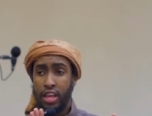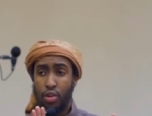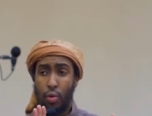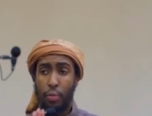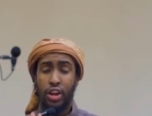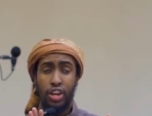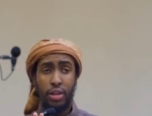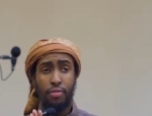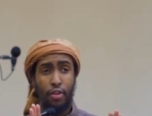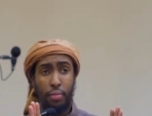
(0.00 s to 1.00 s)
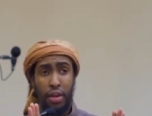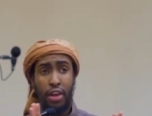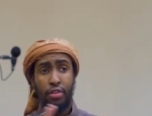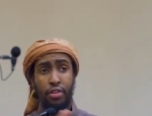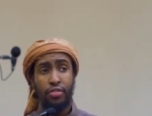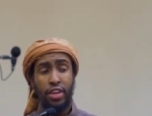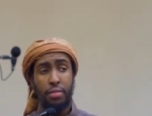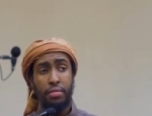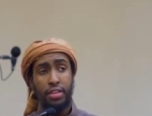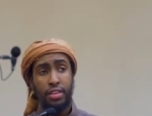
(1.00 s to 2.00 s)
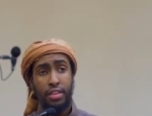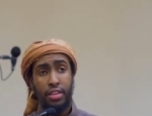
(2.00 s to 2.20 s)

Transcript: He will punish them for a period of time.